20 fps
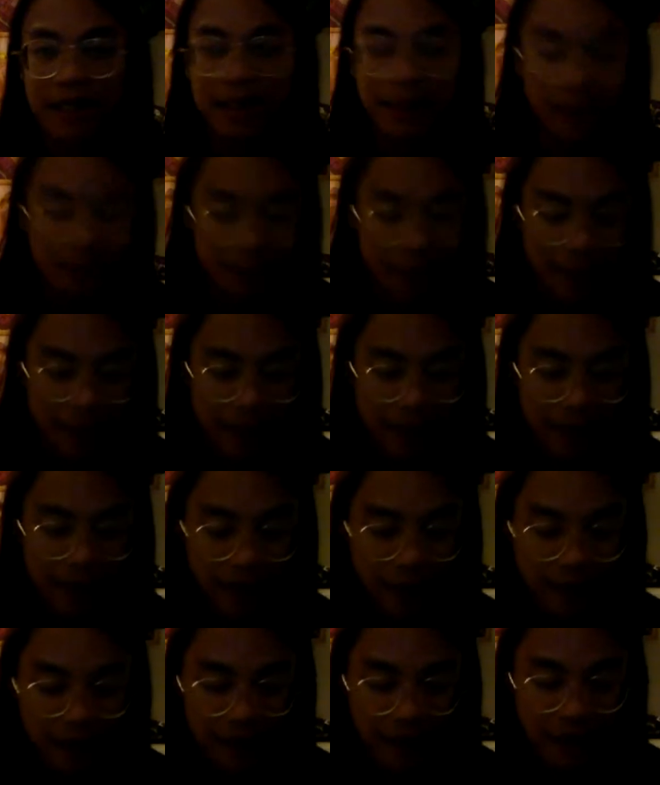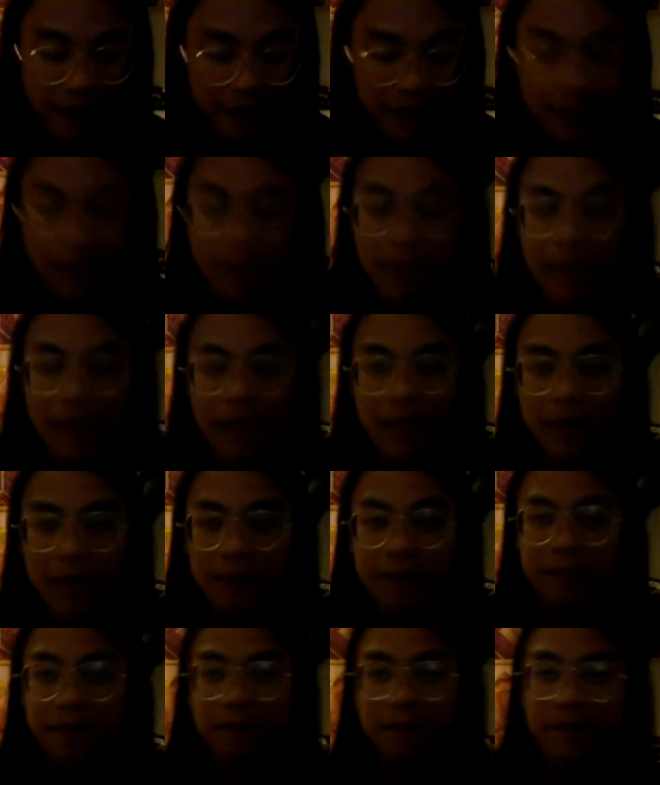So thank you so much.
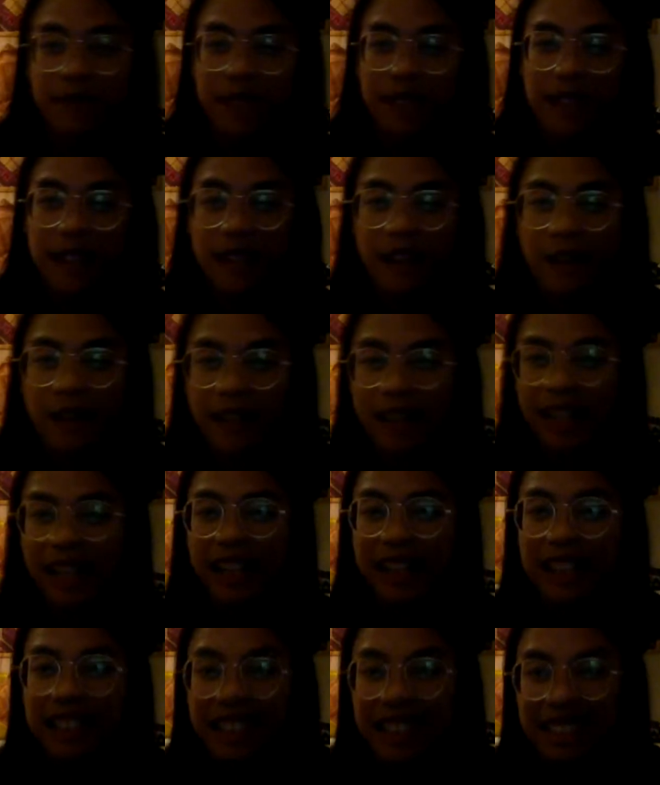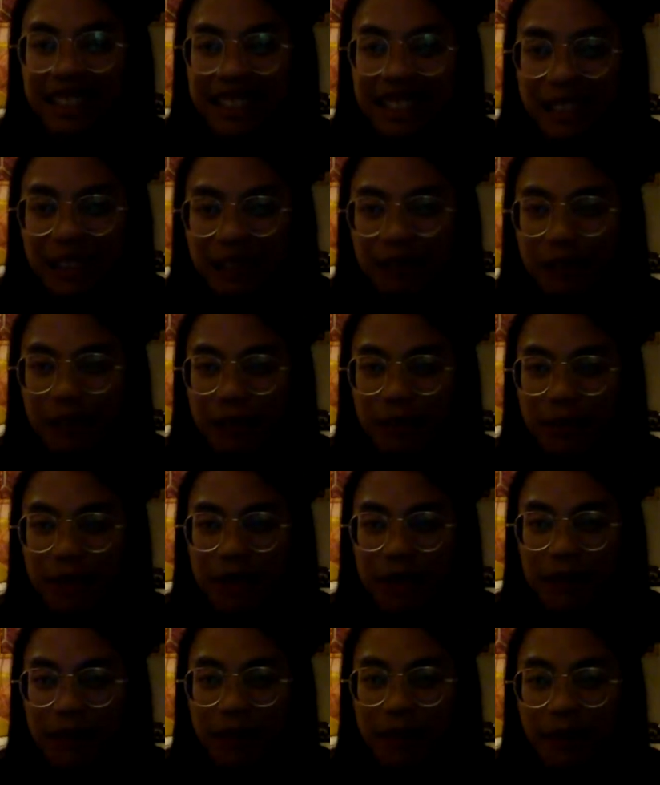All right, I think that's it for
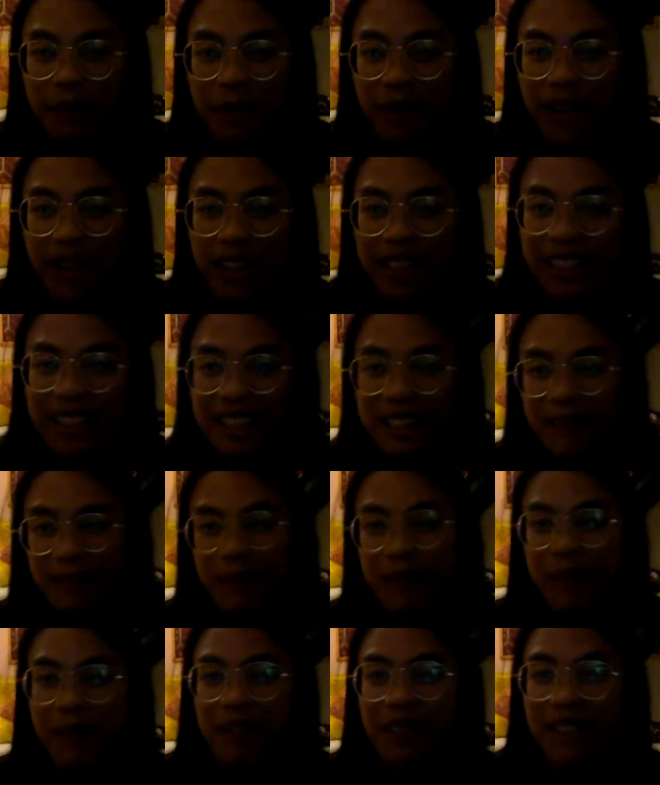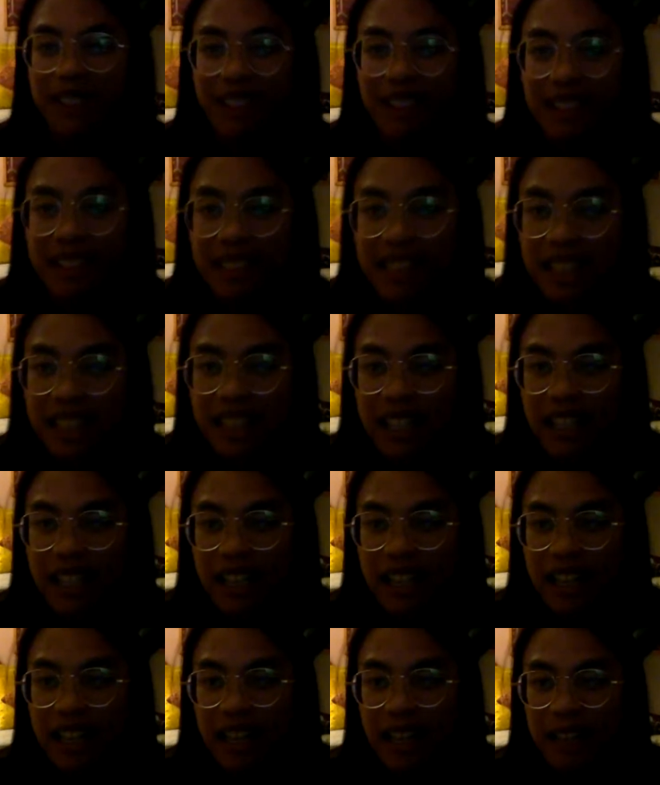me before I keep going on.
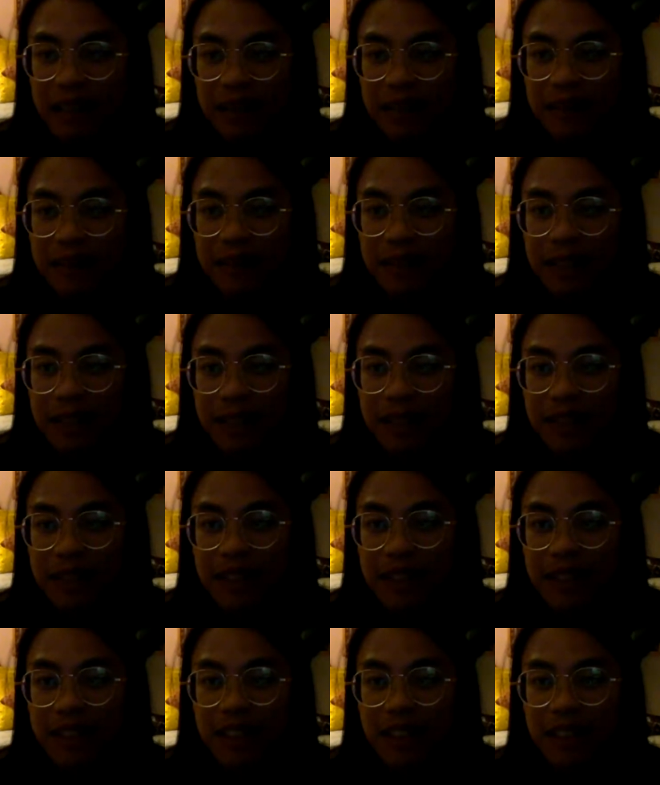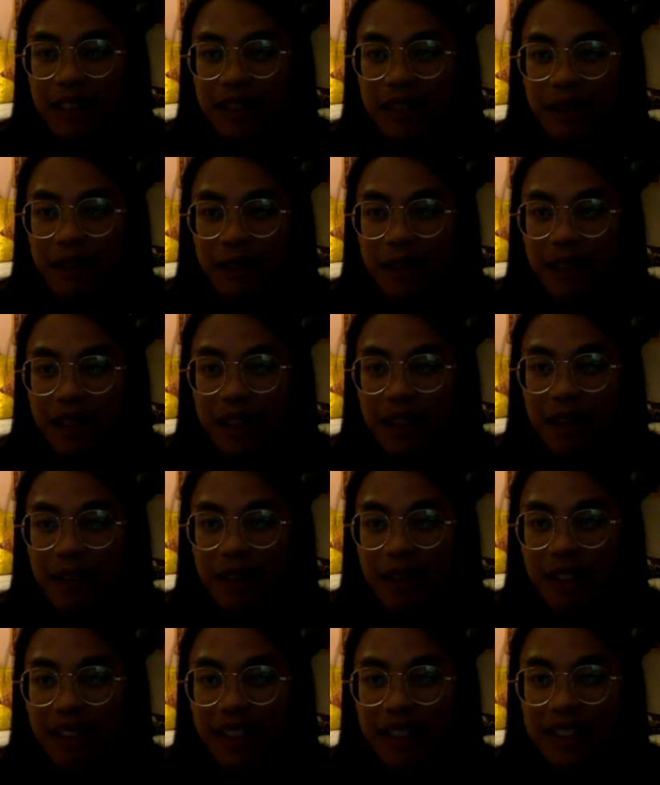It was an indicator for me that I'm
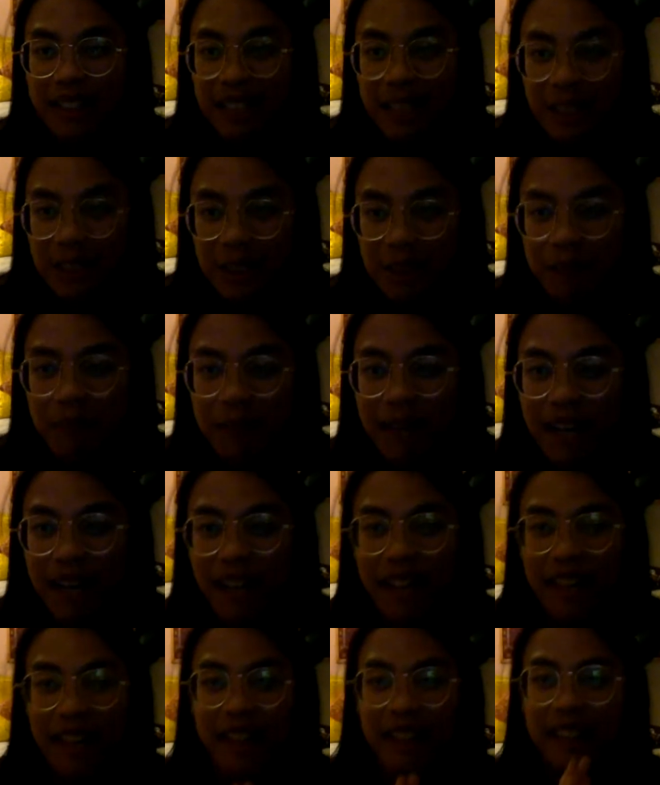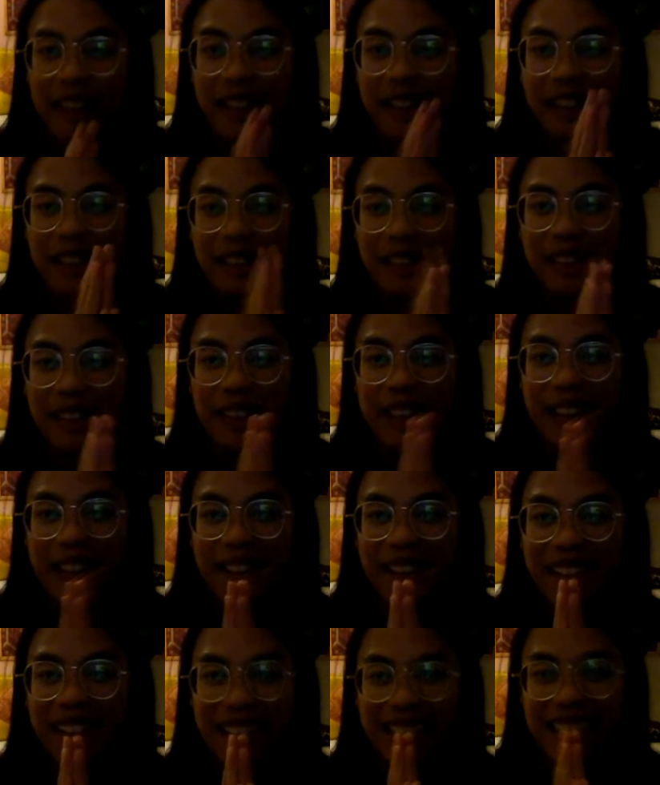on the ascension path. Thank you again,
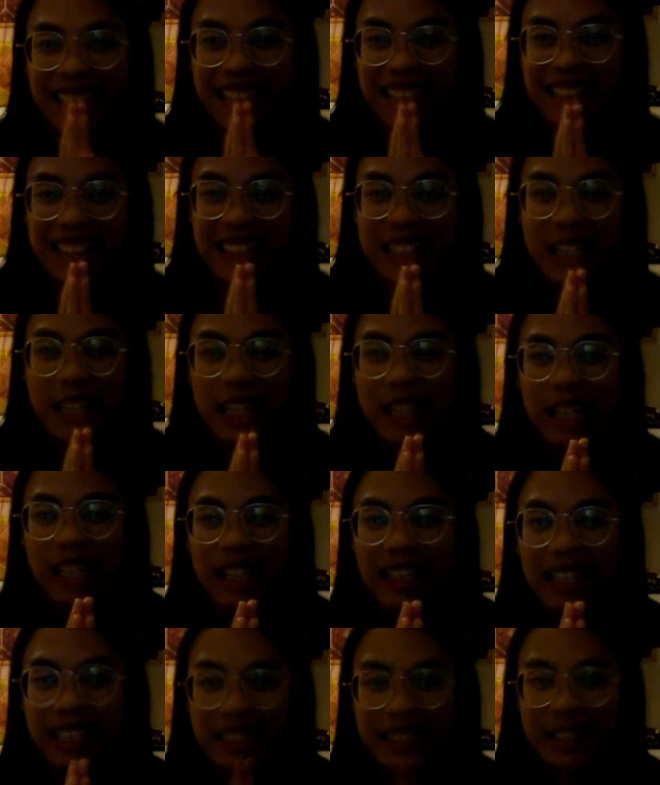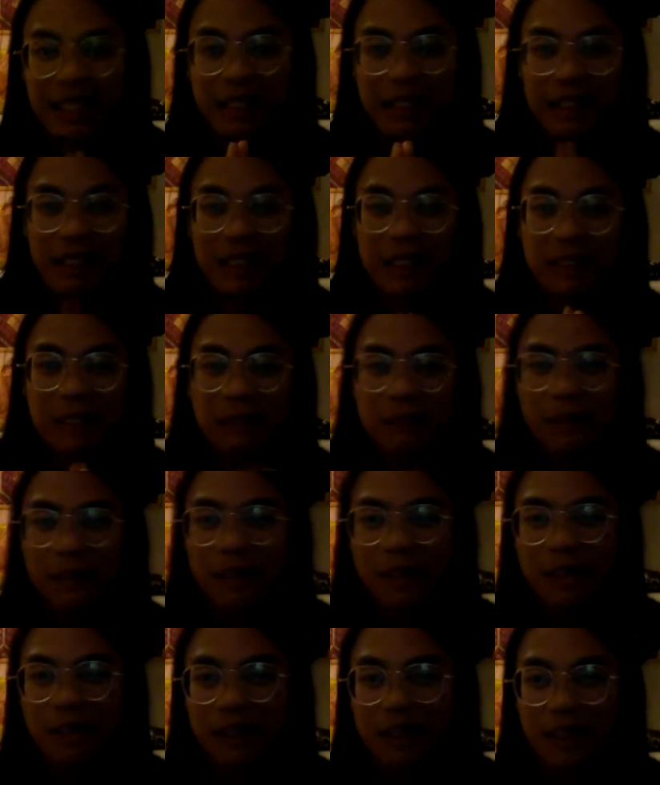Megan. That's so
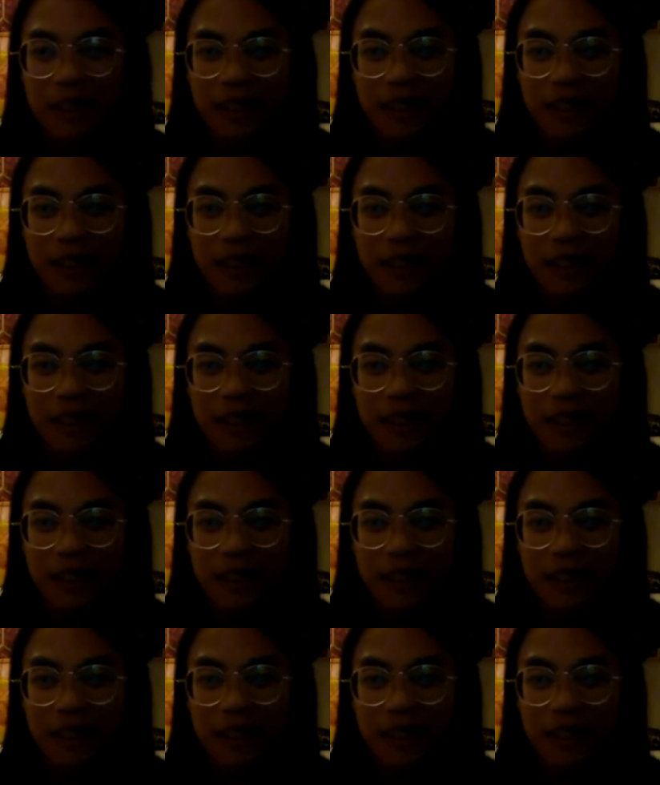beautiful.